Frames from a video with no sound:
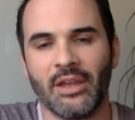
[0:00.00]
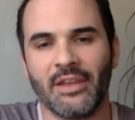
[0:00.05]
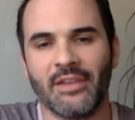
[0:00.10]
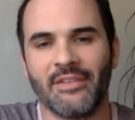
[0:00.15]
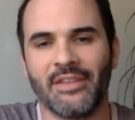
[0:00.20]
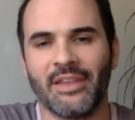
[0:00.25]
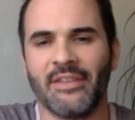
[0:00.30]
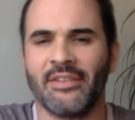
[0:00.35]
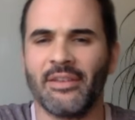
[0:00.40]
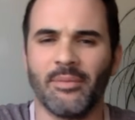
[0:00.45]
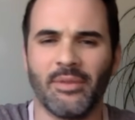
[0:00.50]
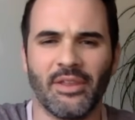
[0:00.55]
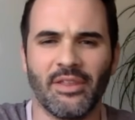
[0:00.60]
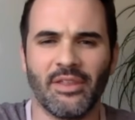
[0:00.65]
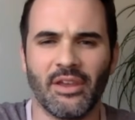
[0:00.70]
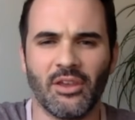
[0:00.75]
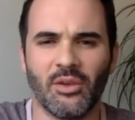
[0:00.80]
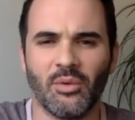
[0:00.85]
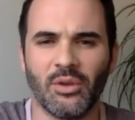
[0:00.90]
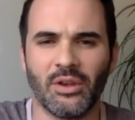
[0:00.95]
Is that something
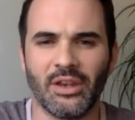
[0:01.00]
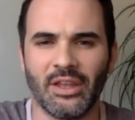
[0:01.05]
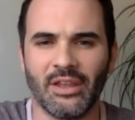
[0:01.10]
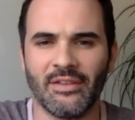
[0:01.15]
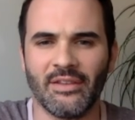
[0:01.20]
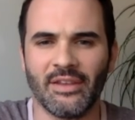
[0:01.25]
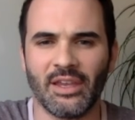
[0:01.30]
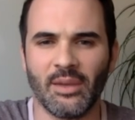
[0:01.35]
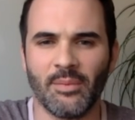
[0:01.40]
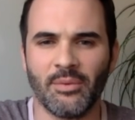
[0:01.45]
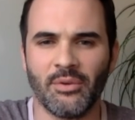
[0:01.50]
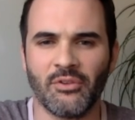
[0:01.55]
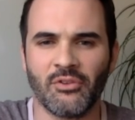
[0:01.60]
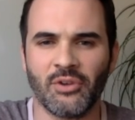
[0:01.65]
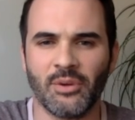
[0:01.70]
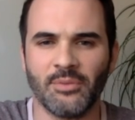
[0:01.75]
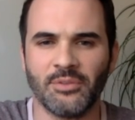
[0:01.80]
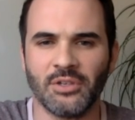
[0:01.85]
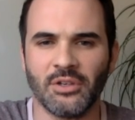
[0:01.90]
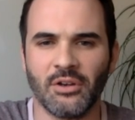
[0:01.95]
that you would need to get
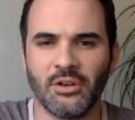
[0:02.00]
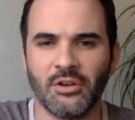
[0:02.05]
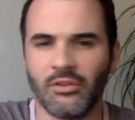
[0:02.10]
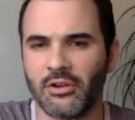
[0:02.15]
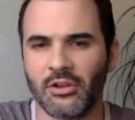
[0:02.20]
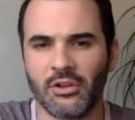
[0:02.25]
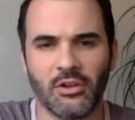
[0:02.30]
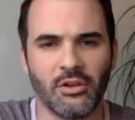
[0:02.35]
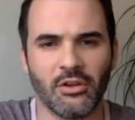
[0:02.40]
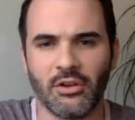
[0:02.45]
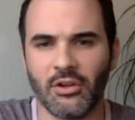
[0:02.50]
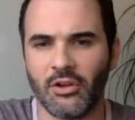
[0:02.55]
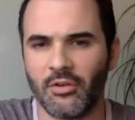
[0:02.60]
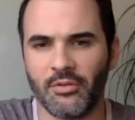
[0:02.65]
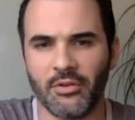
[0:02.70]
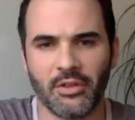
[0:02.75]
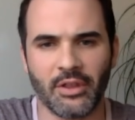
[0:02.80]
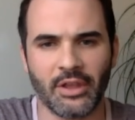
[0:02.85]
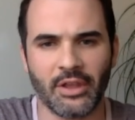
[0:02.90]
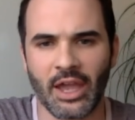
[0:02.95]
prescription, or they're good
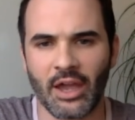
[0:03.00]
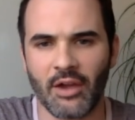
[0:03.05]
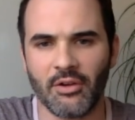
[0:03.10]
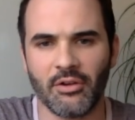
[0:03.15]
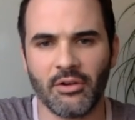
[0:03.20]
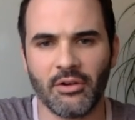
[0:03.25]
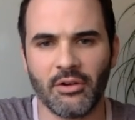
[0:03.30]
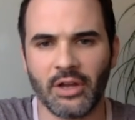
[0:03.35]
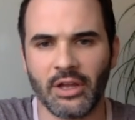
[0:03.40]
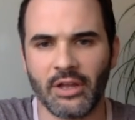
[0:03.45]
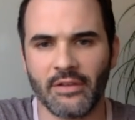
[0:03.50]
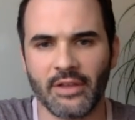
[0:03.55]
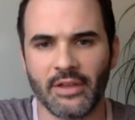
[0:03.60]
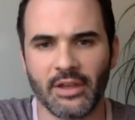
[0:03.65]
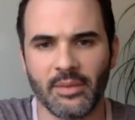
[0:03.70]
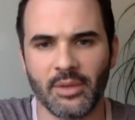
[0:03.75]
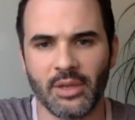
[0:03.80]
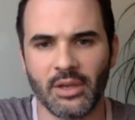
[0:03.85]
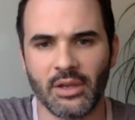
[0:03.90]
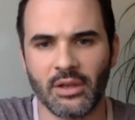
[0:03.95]
over-the-counter
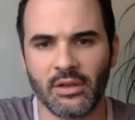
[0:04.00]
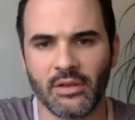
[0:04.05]
antiemetic?